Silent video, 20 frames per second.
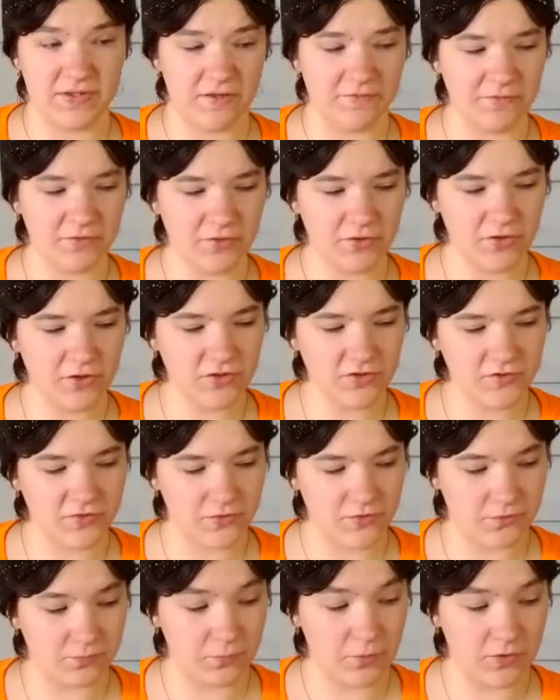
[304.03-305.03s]
devil dogs
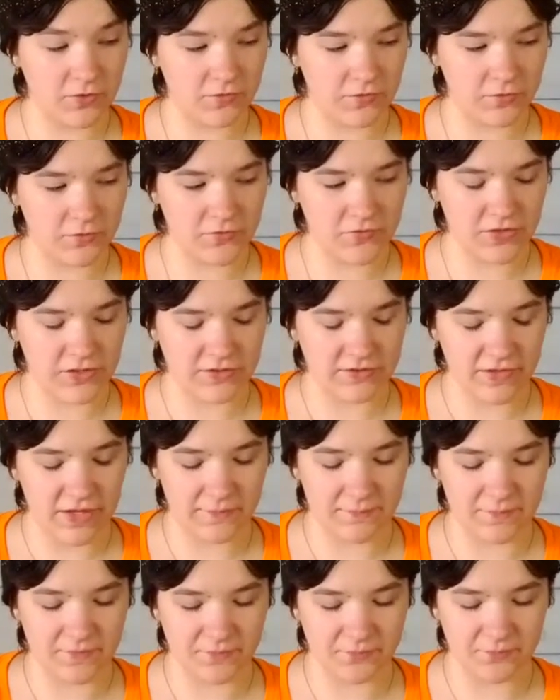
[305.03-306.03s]
or one of those, like,
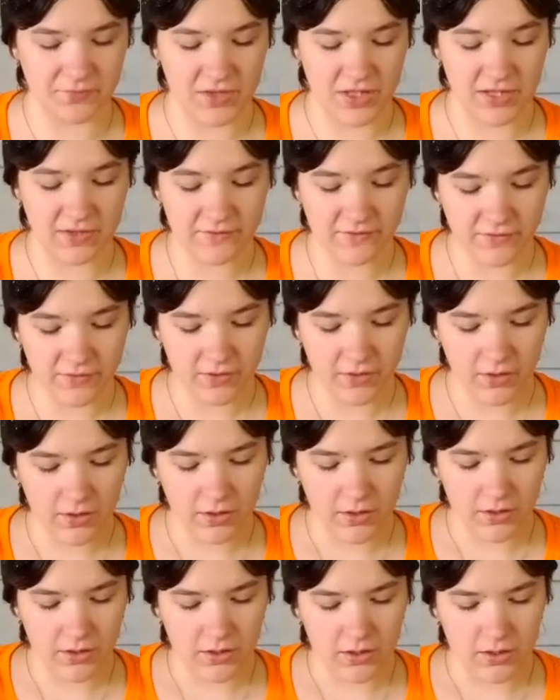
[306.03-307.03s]
types of things.
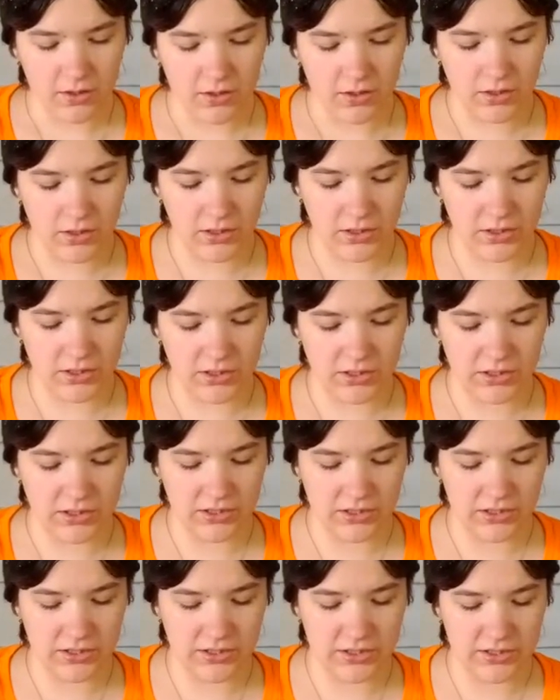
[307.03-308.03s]

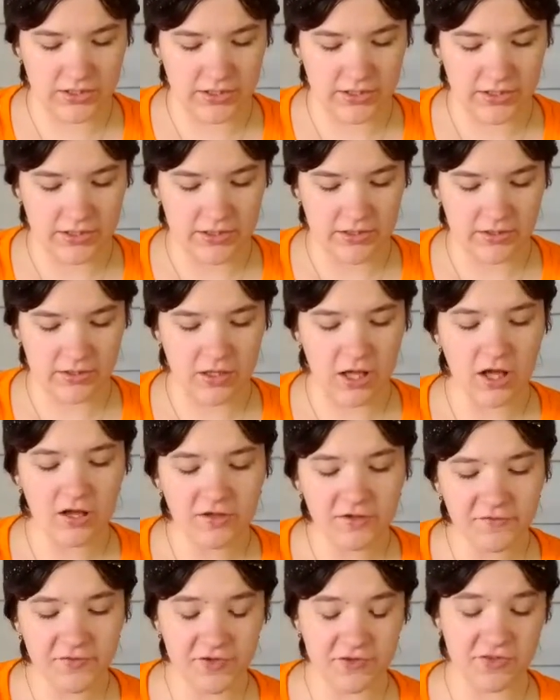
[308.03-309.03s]
Uh, I'll
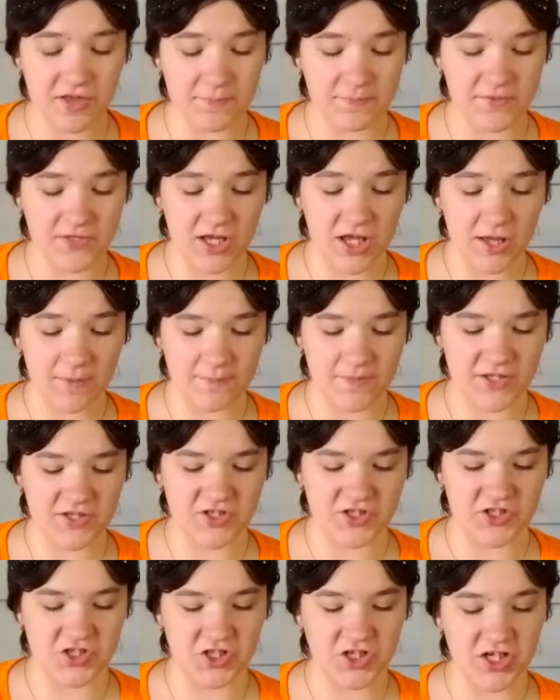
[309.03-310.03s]
give it a thumbs up.
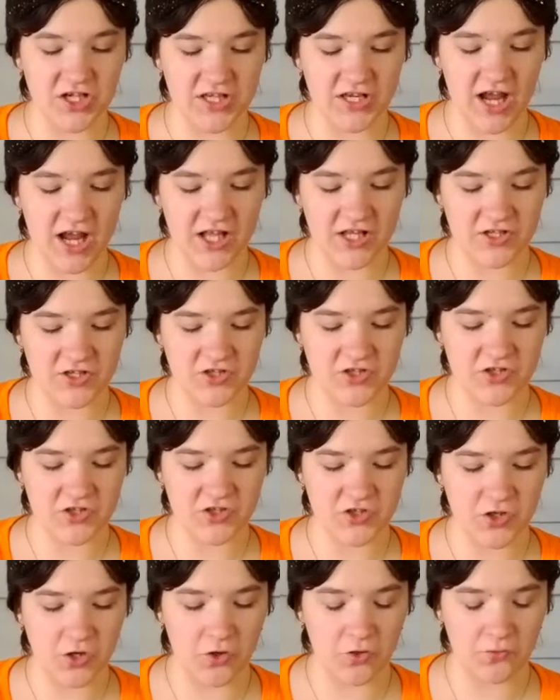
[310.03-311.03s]
It's good. I
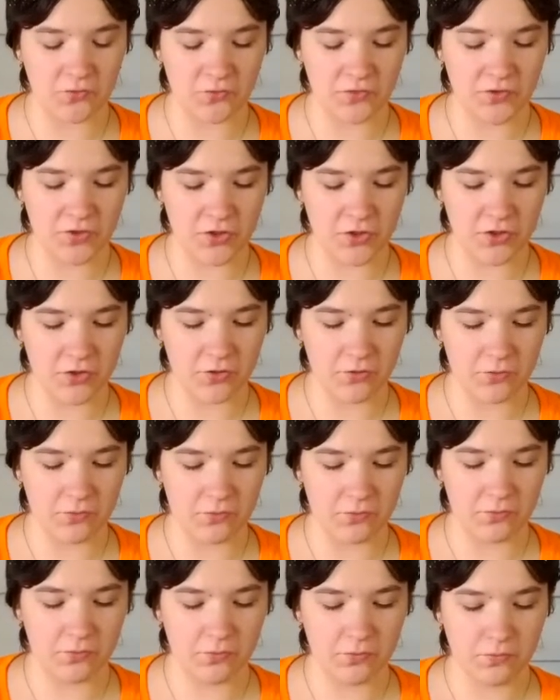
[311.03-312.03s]
just don't
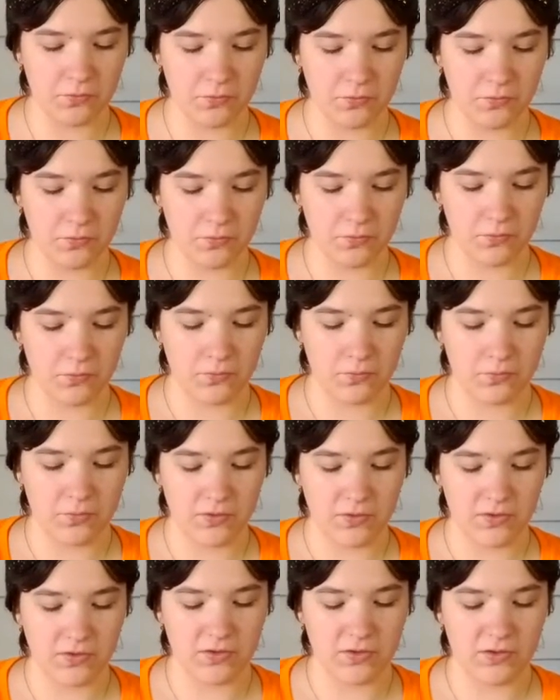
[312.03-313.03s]
know
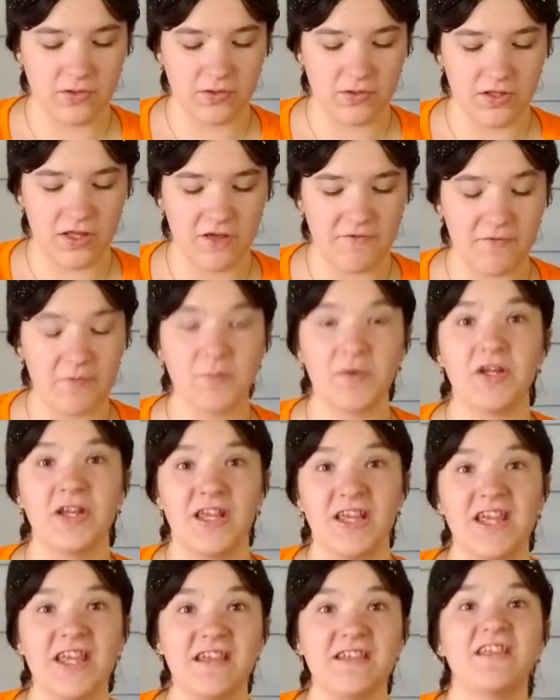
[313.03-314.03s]
if I'm
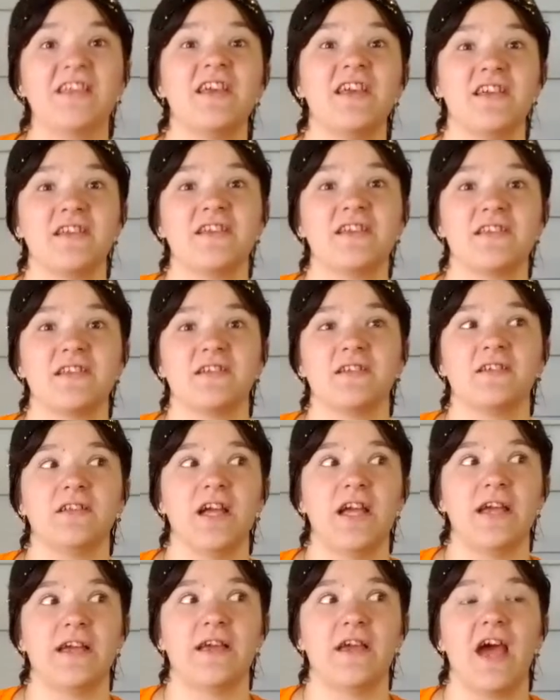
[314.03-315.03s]
gonna eat this
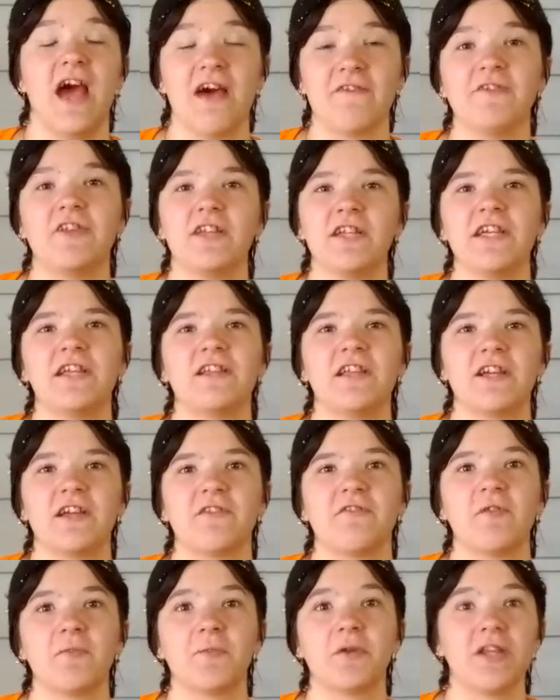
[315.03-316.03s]
like heavily, like
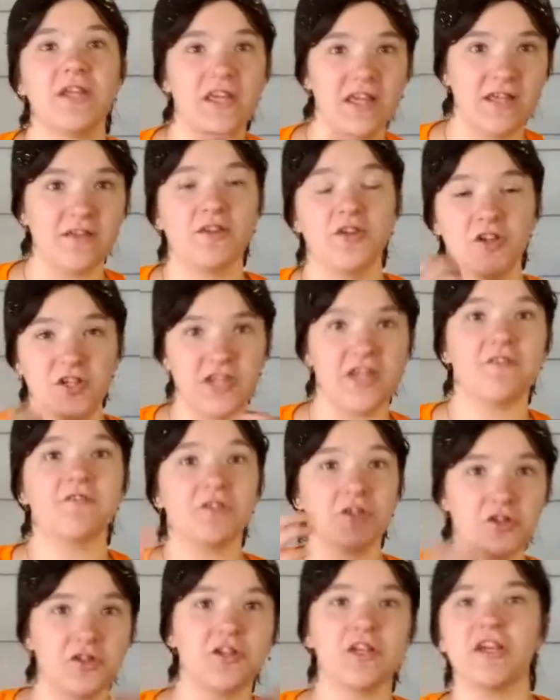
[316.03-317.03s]
if I'm gonna eat cookie
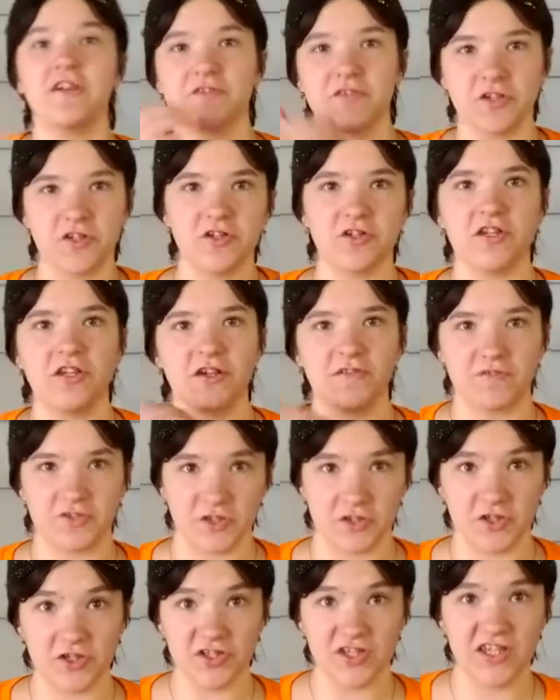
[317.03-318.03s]
after cookie after cookie after
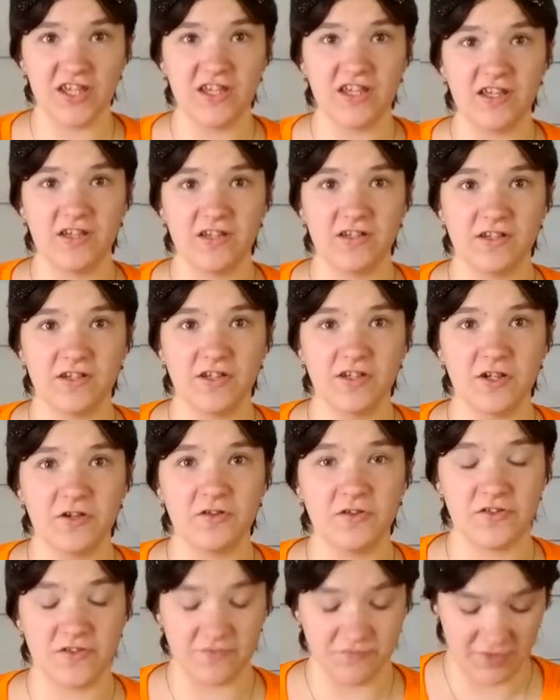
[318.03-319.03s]
cookie, you know,
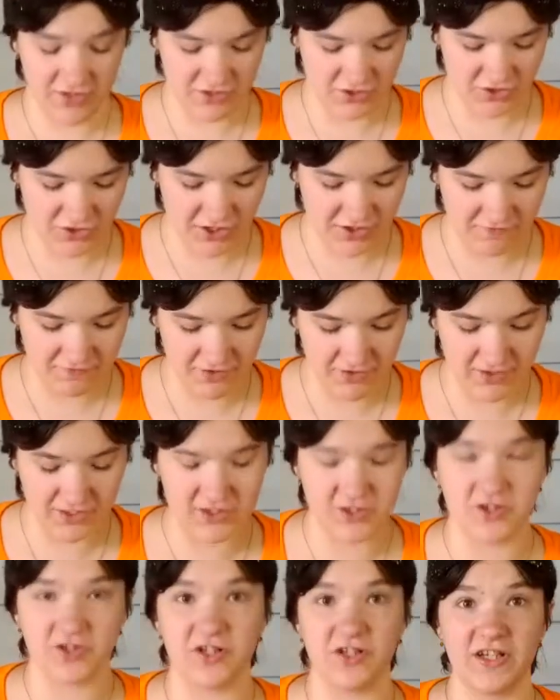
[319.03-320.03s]
because eventually I feel
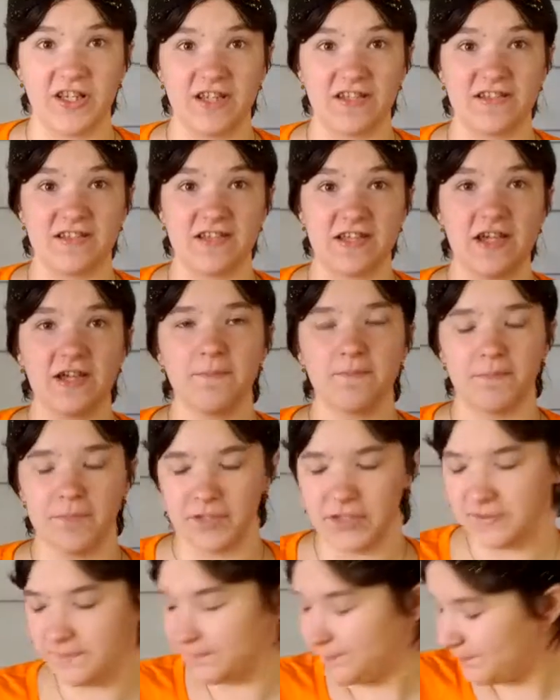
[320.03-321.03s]
like you're gonna get sick.
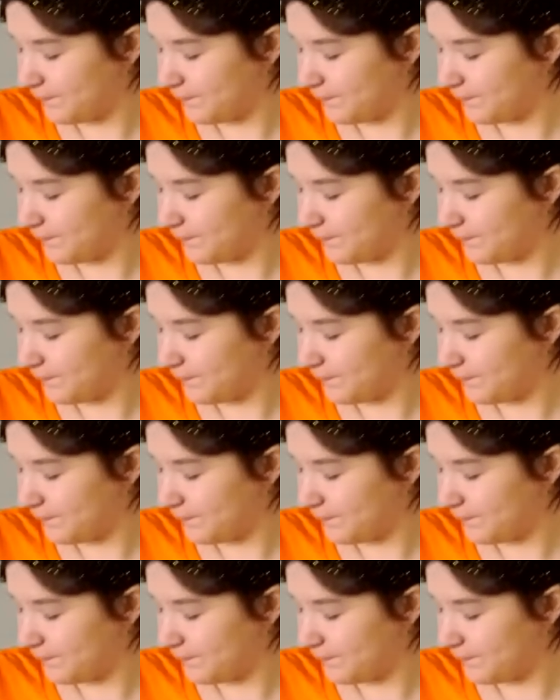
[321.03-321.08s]
But